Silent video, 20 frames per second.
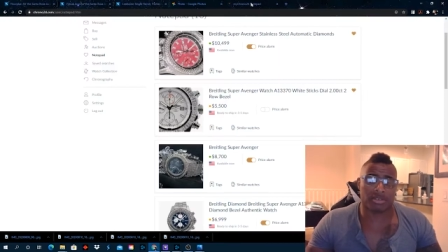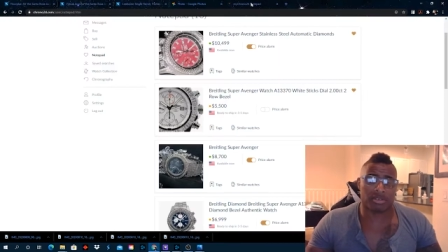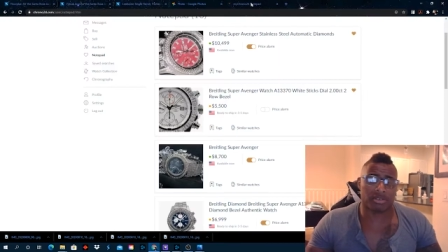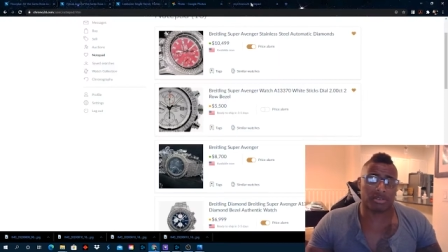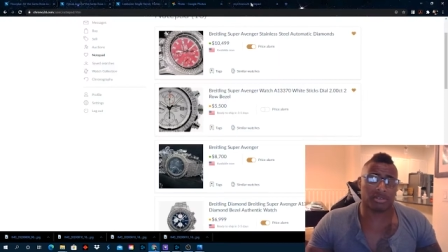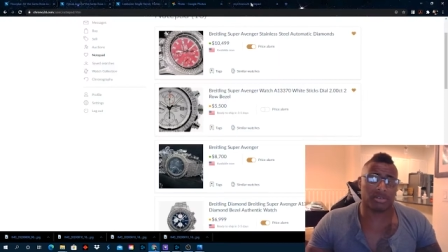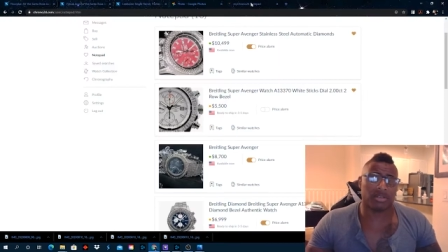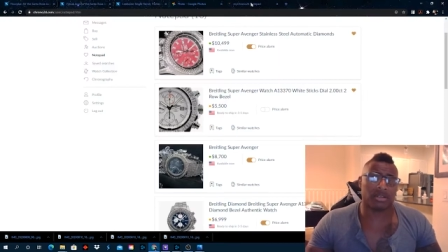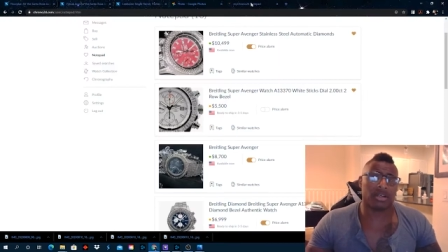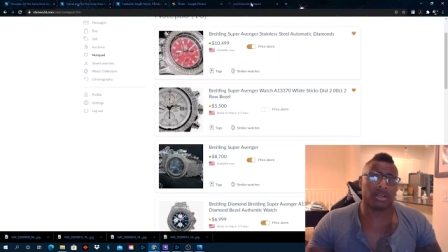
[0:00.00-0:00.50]

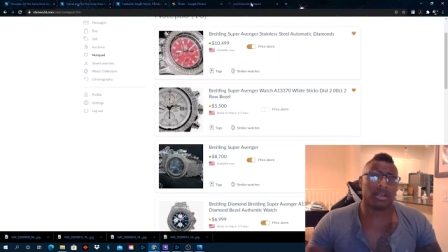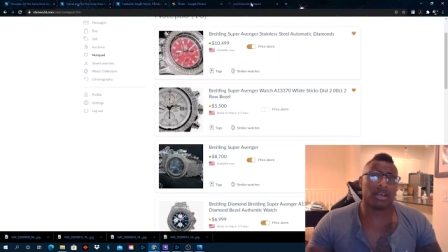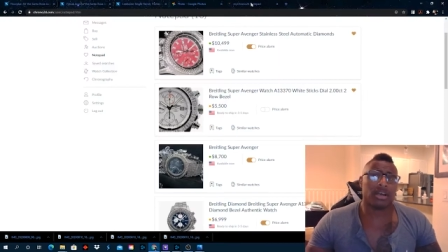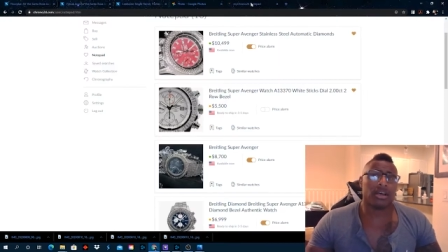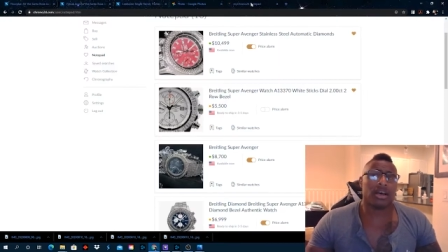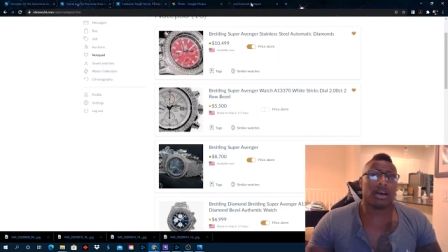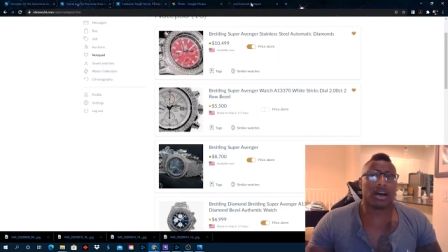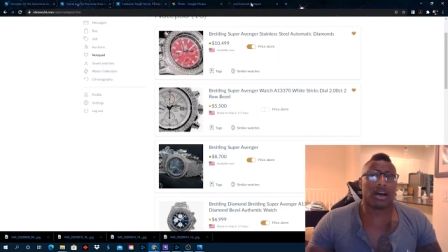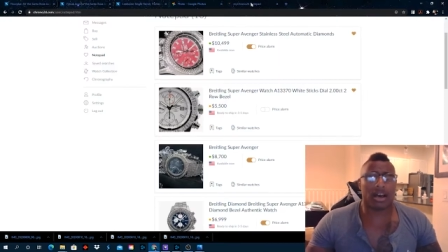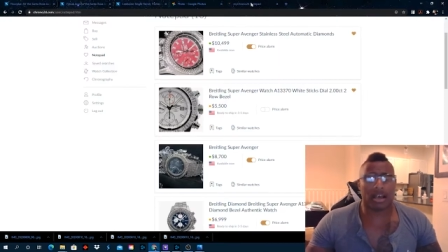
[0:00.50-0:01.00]
to
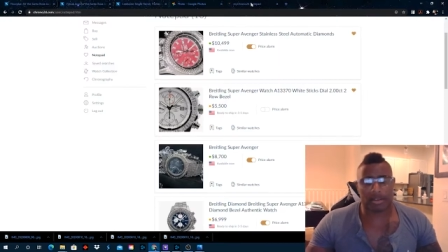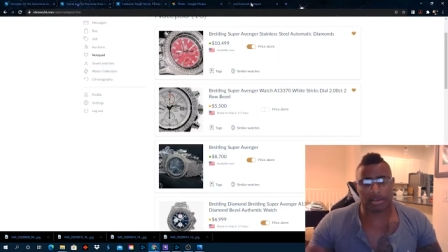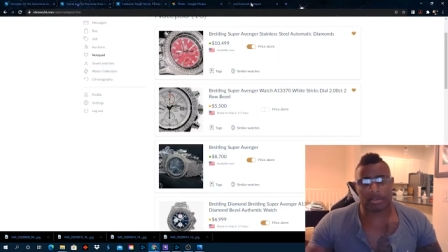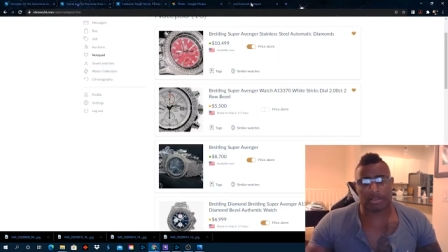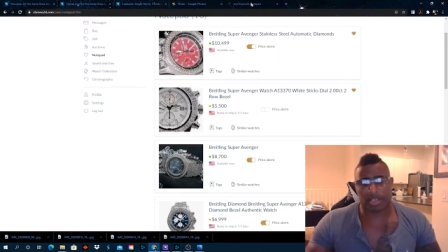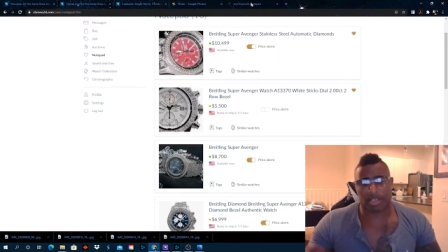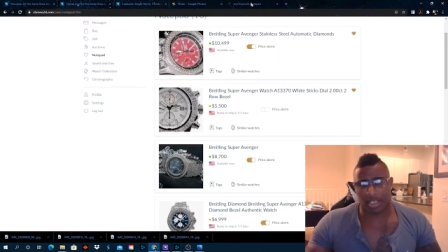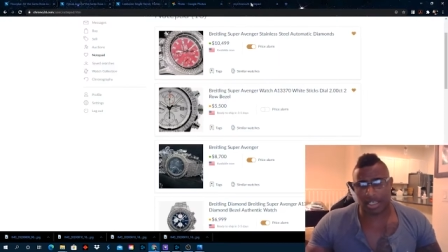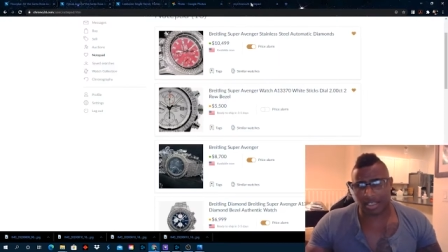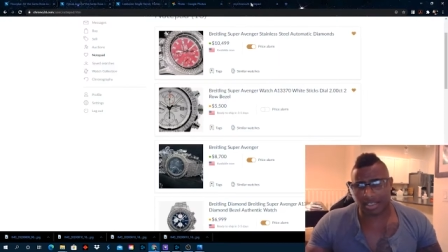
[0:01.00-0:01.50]
other
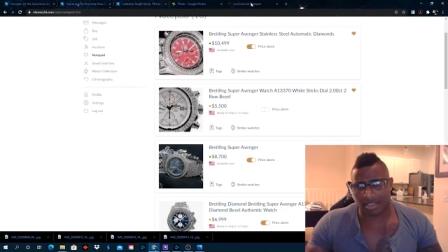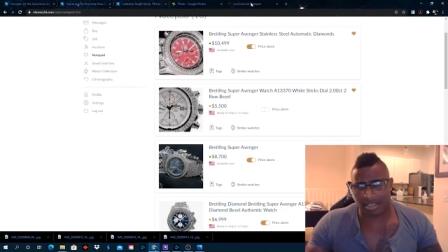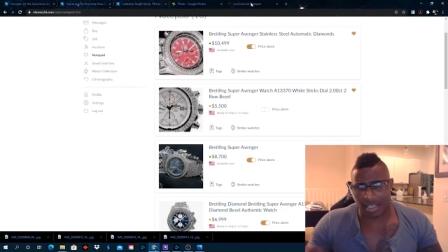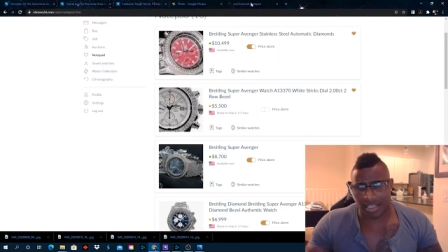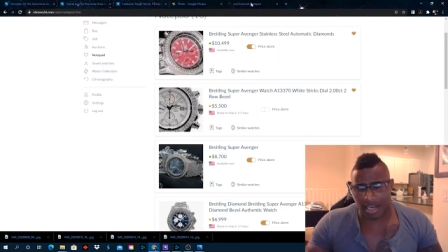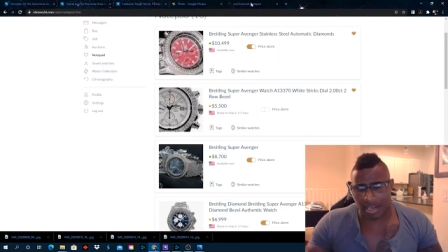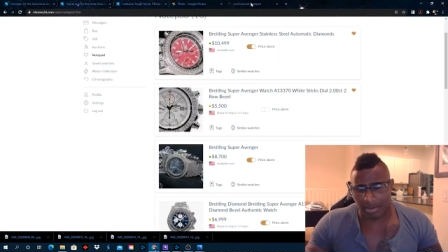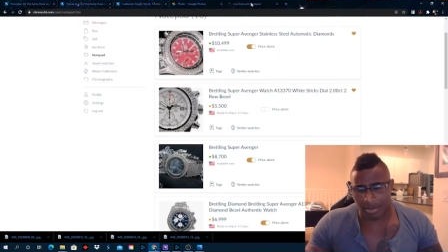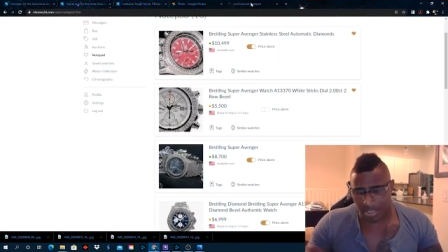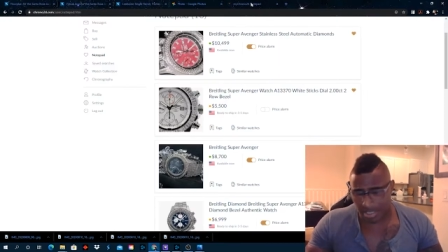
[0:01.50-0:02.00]
things
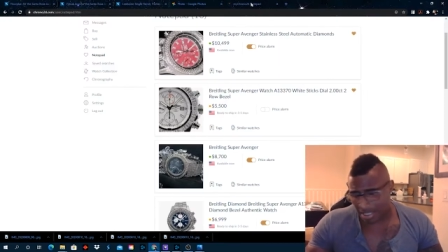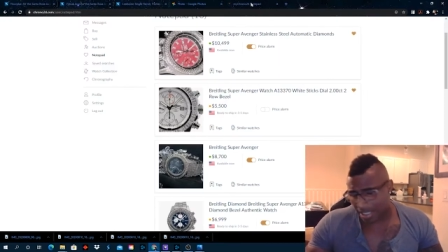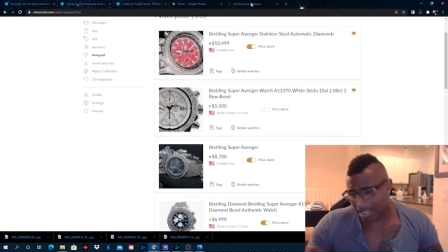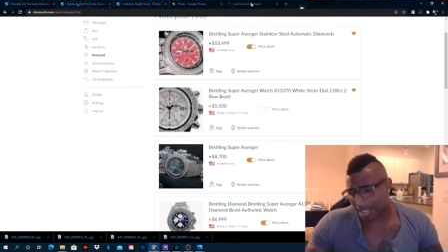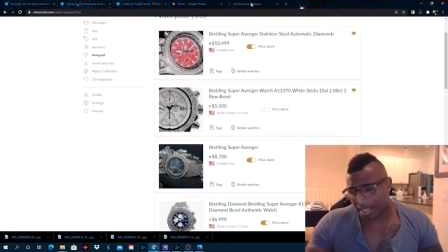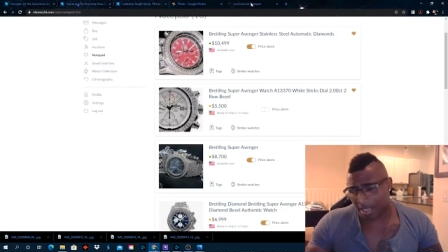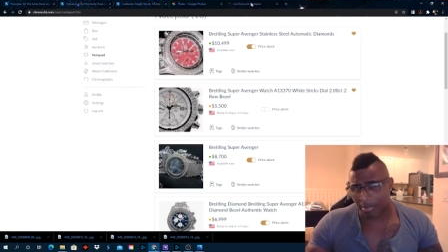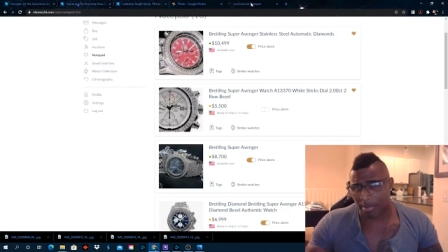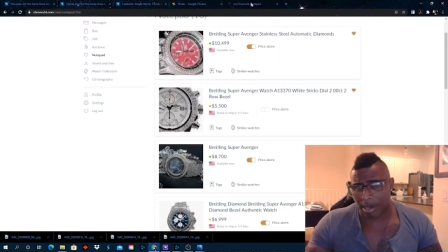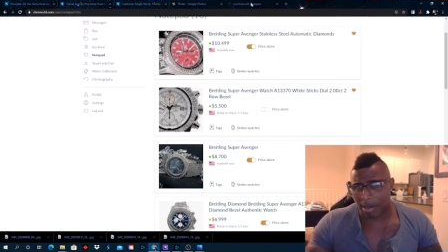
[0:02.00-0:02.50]
that I was
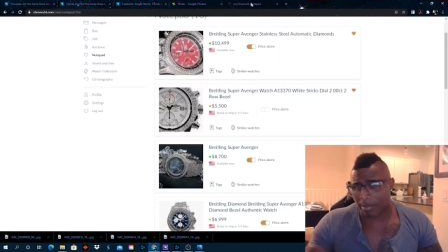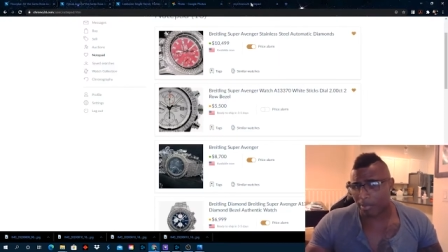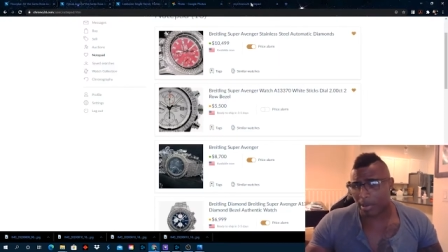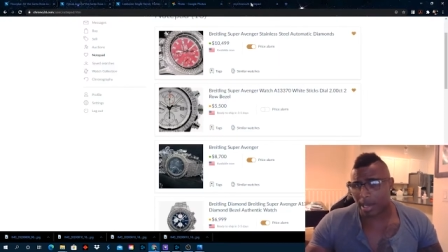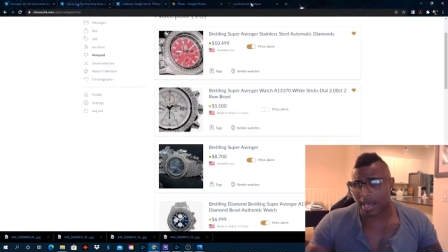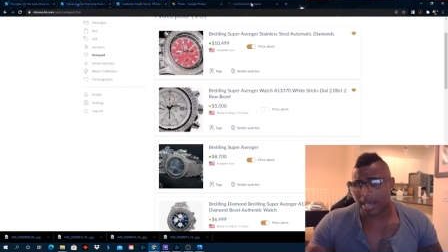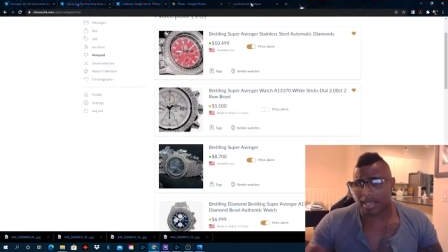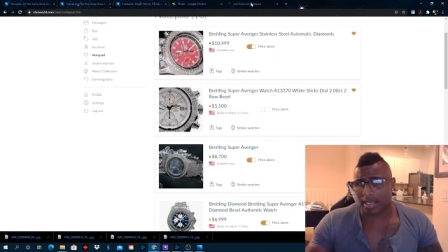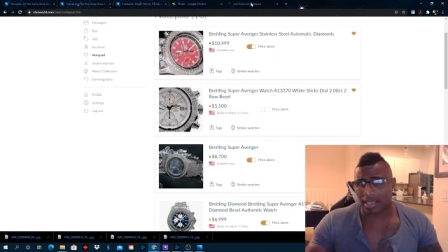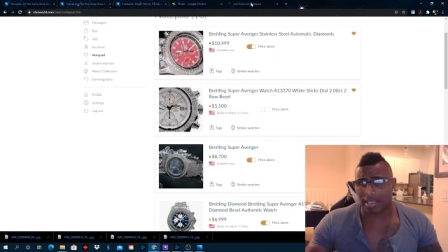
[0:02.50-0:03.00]
thinking about
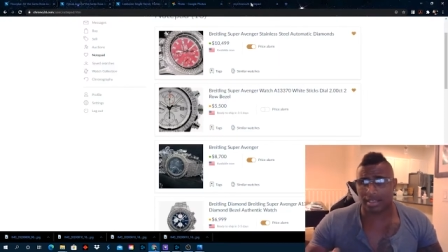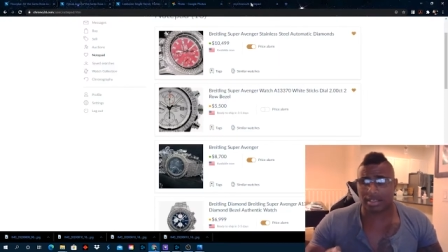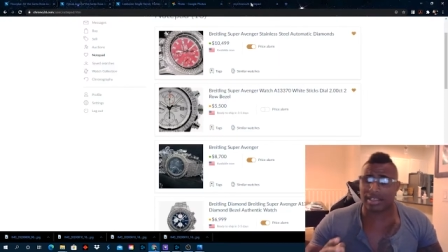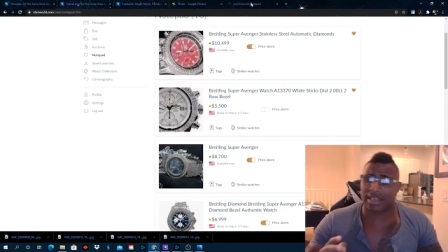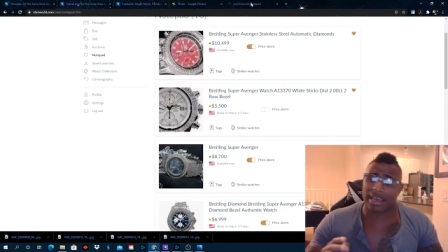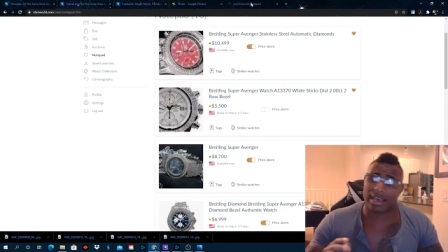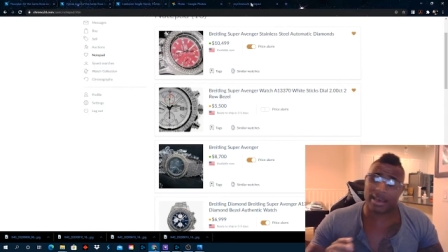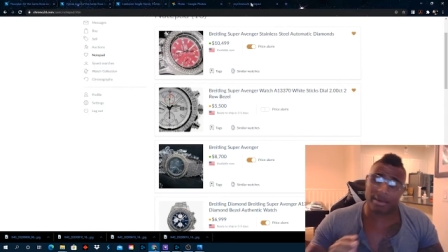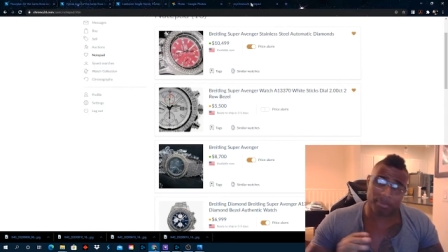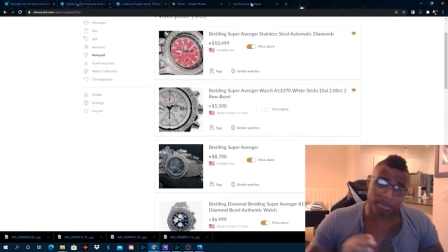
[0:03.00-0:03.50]
buying that